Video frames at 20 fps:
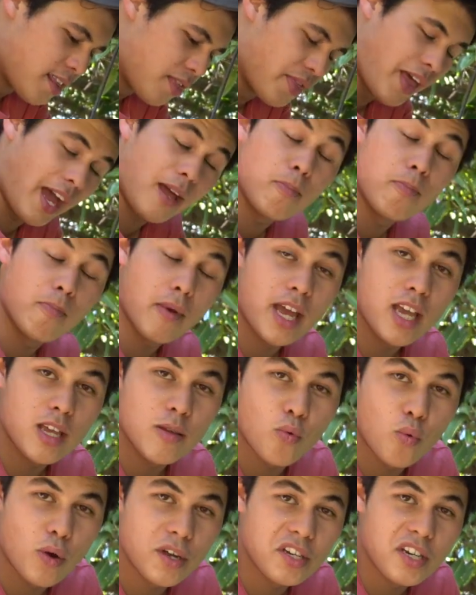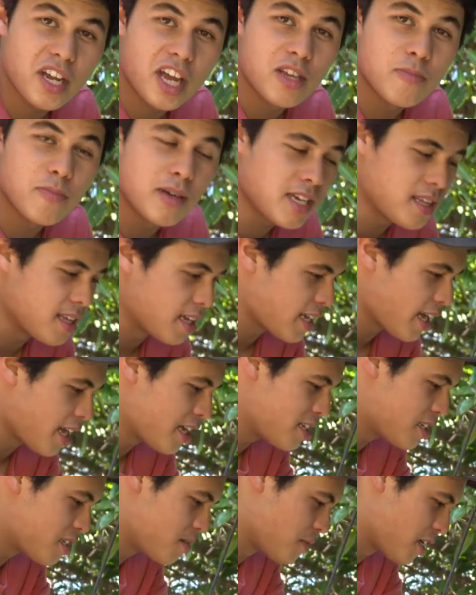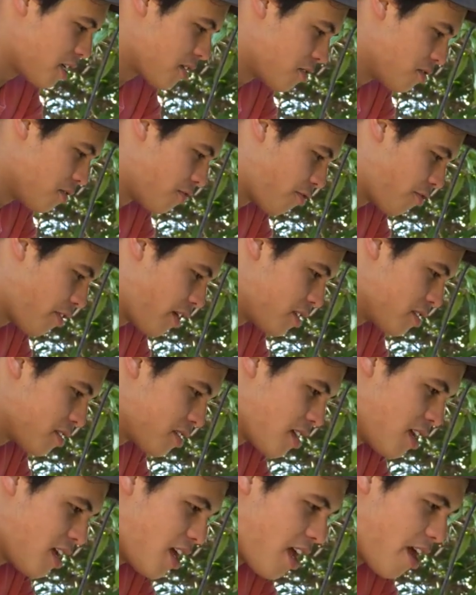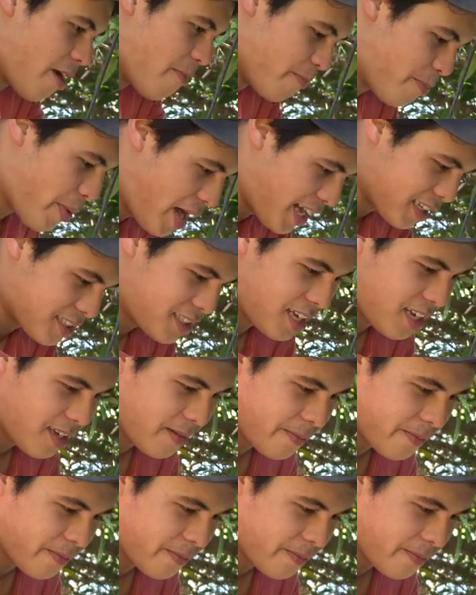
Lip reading: That may one day be the case, my good friends. But